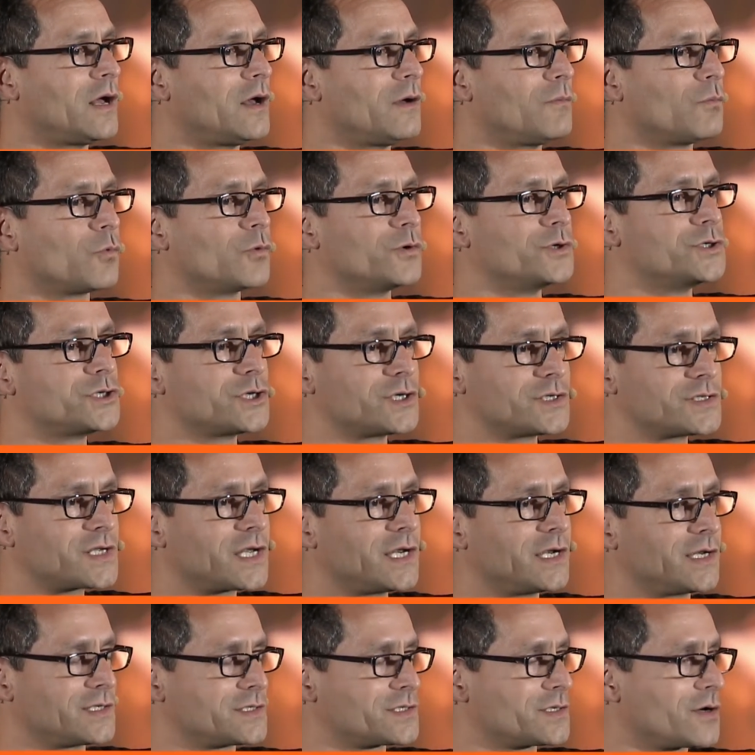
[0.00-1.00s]
Um, we're just
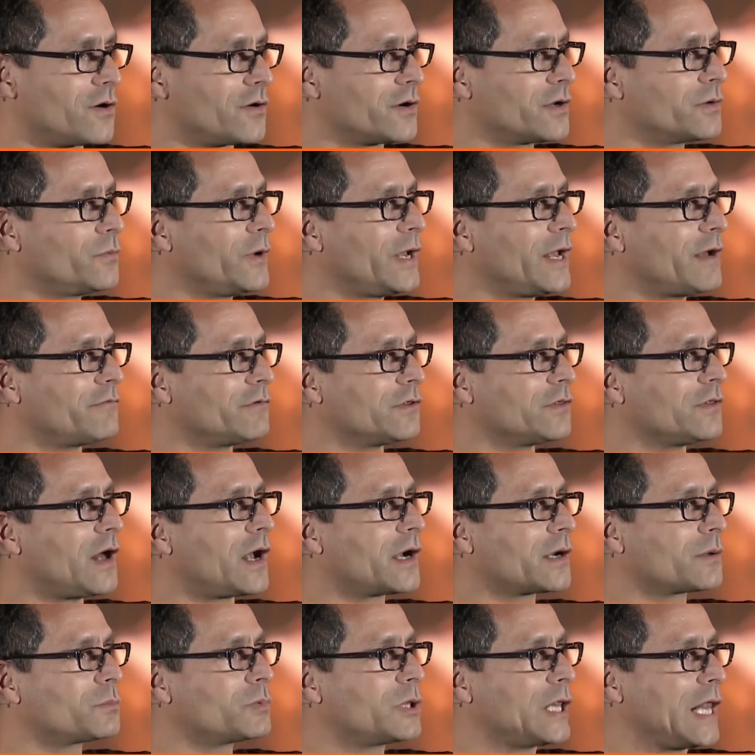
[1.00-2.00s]
getting started. We have a
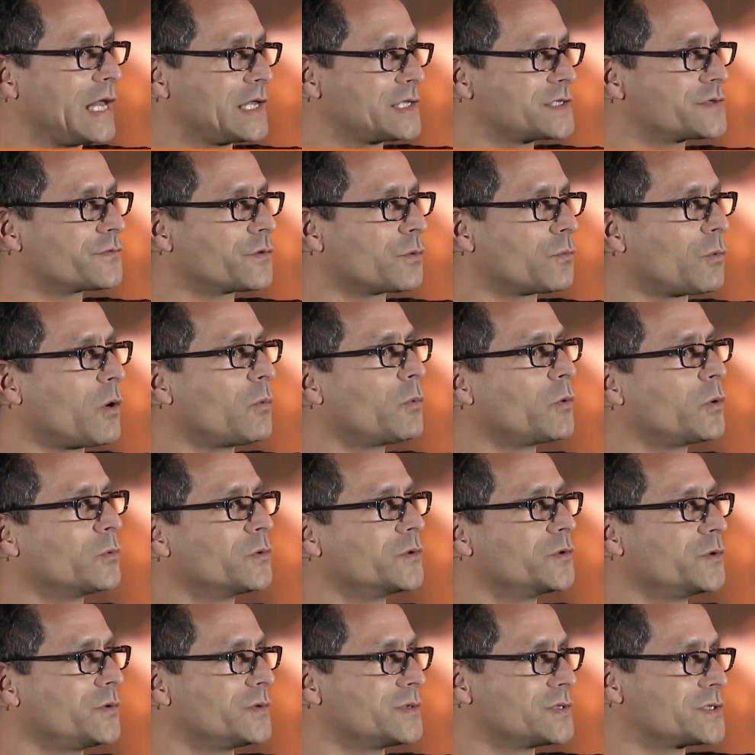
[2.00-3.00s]
lot of plans for what we
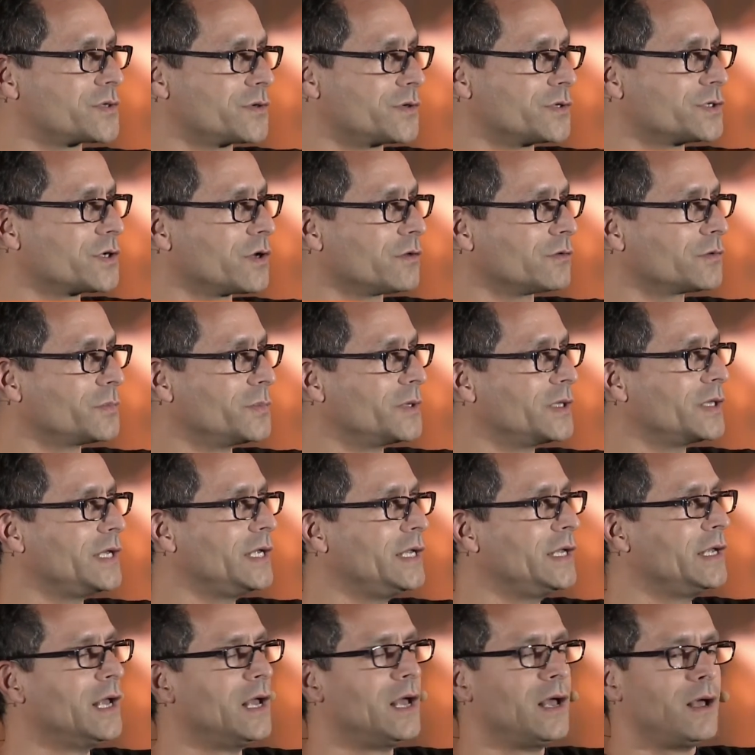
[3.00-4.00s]
will do in search
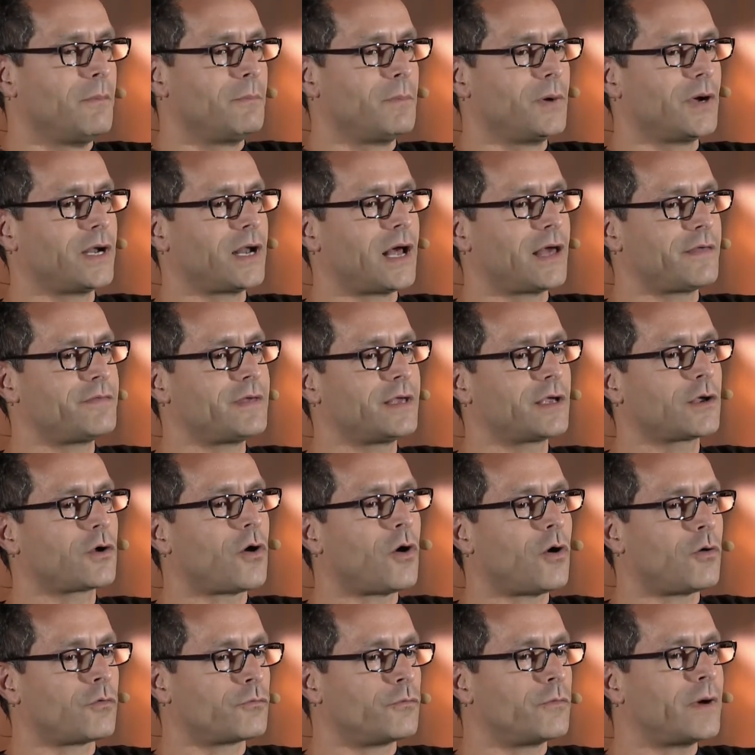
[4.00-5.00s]
ultimately, but I think
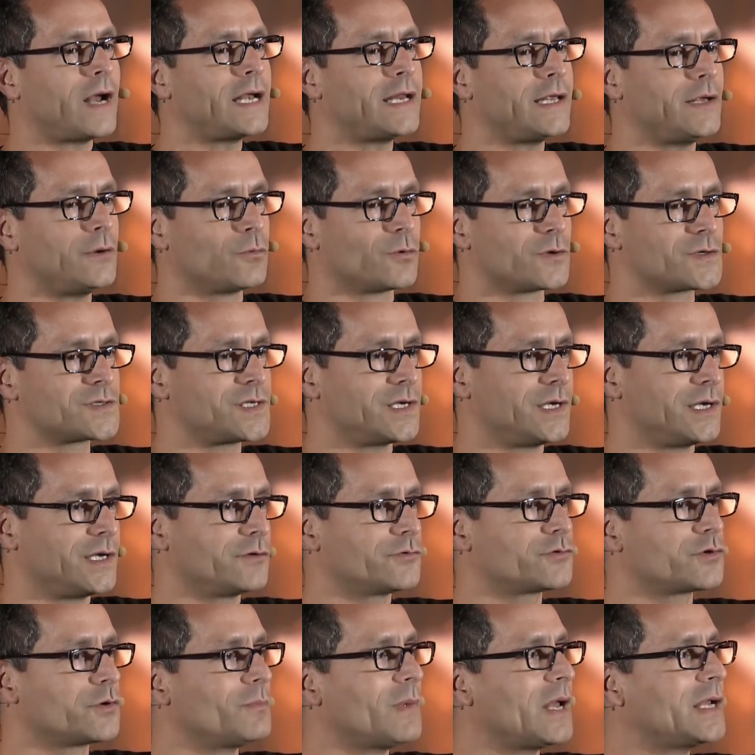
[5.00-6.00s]
already we're
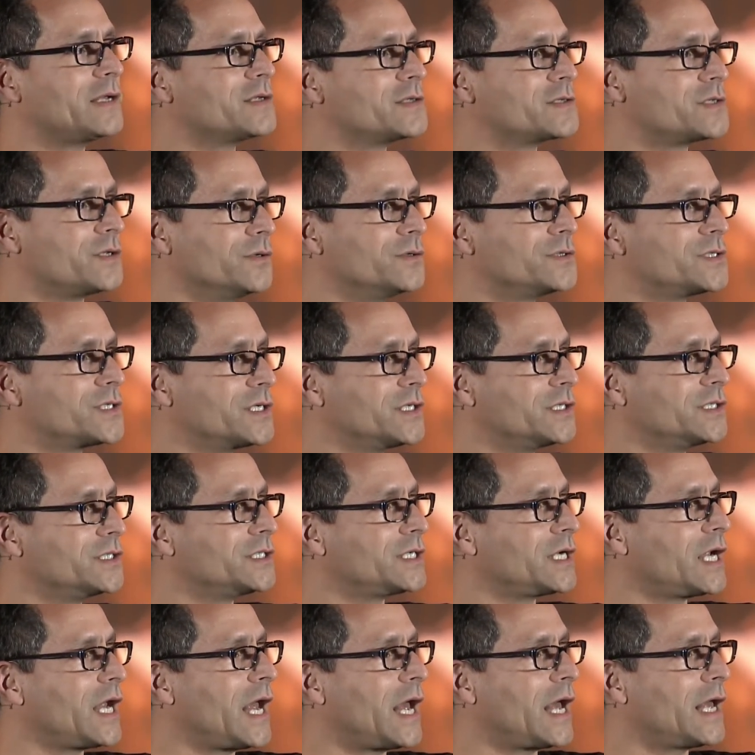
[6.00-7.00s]
seeing tremendous
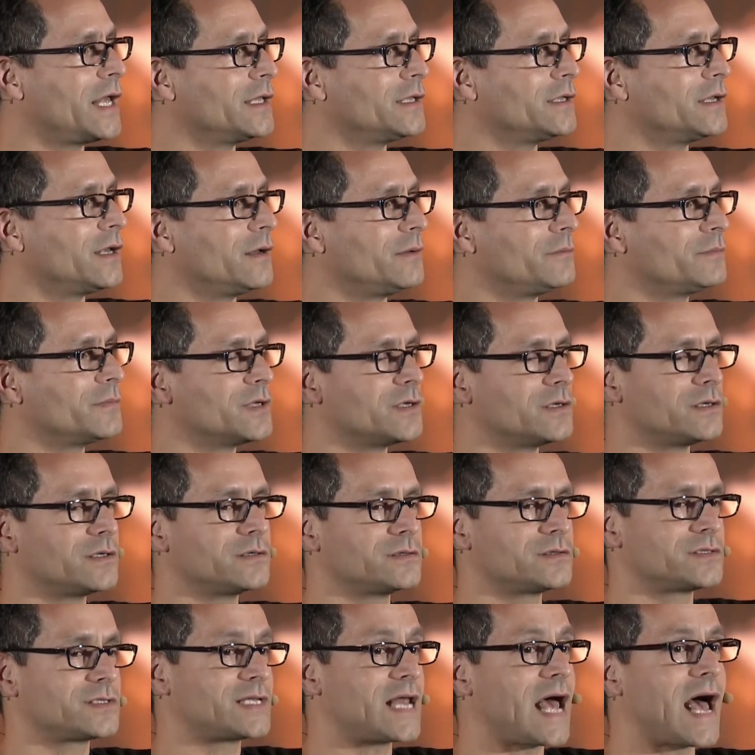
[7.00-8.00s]
usage and um,
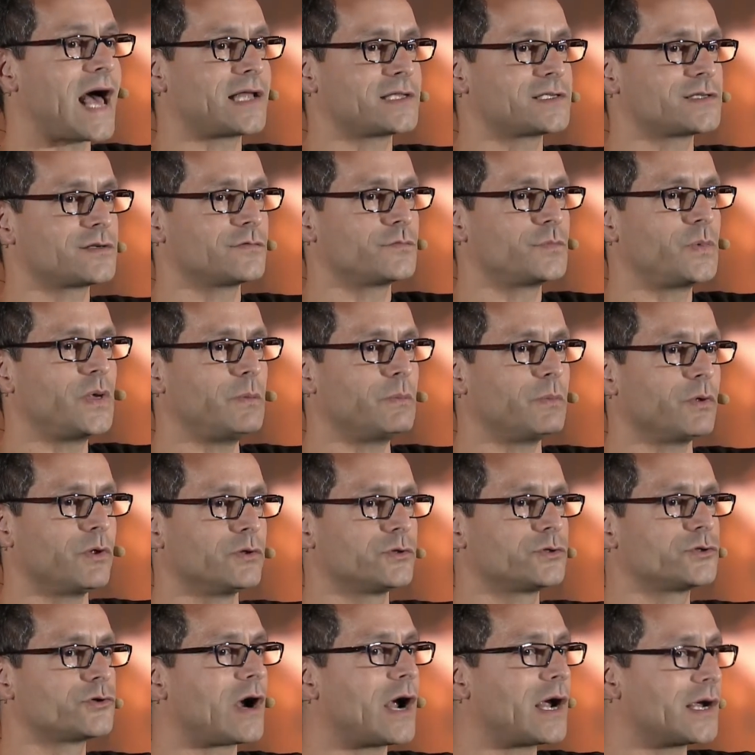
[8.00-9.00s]
the stats of
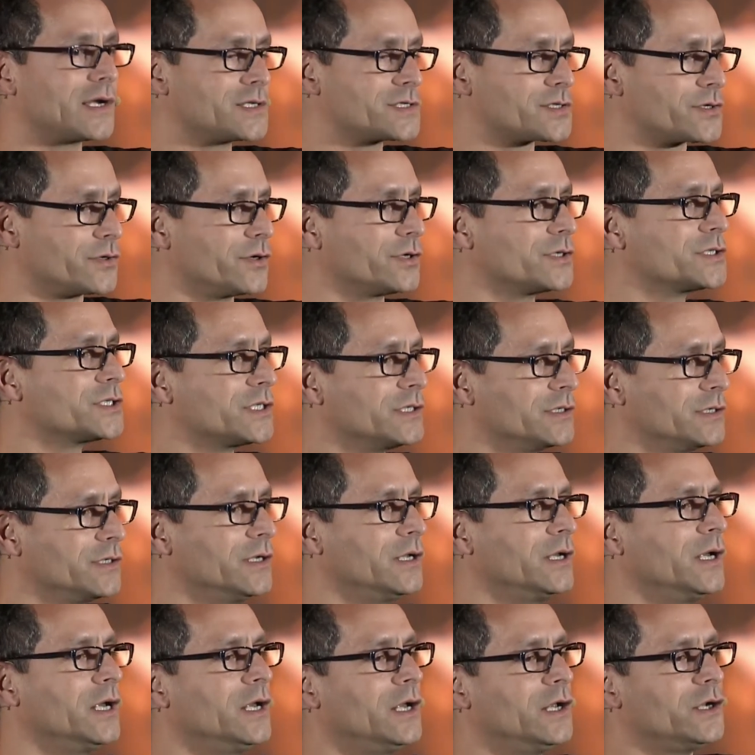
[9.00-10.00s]
people trying search and
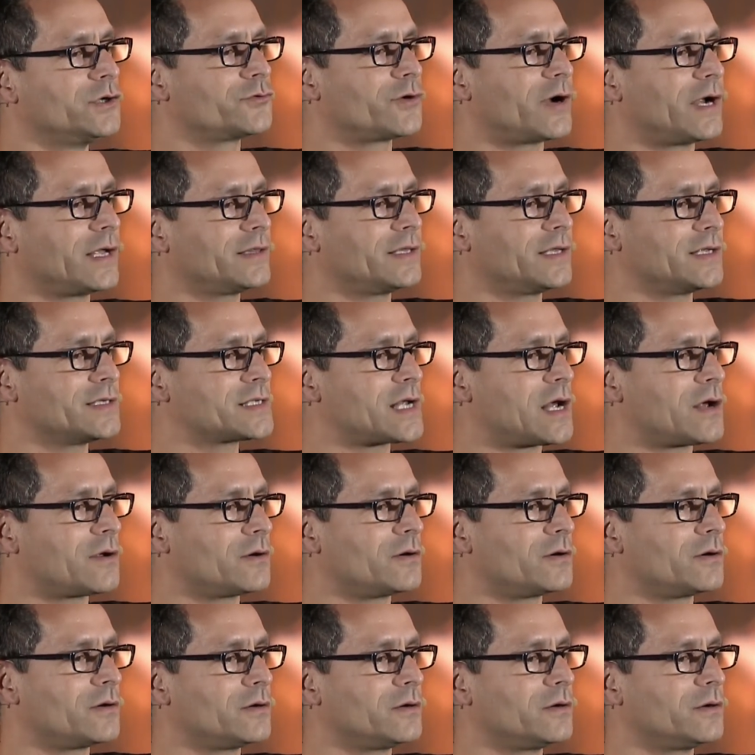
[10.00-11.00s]
trying things
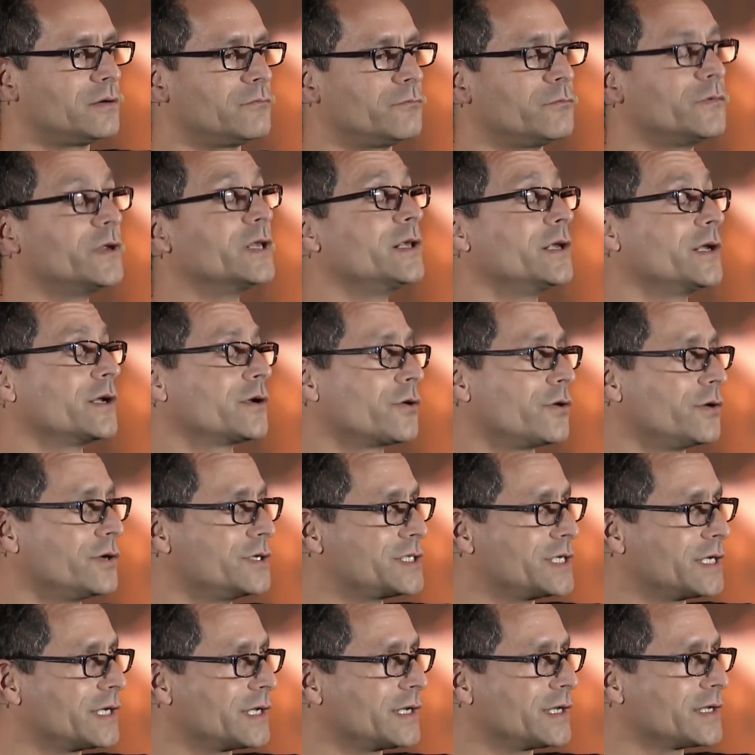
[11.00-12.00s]
out are really
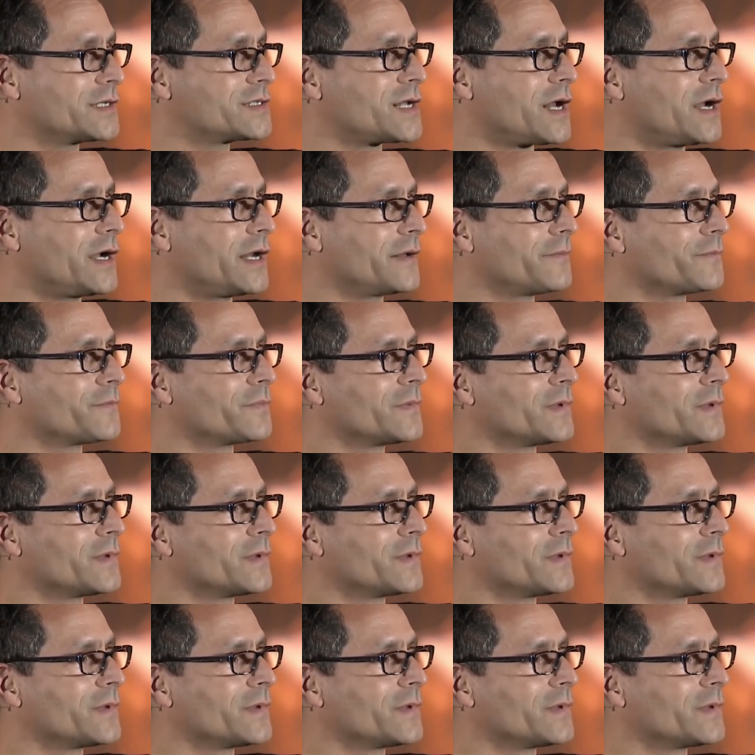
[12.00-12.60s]
encouraging and exciting.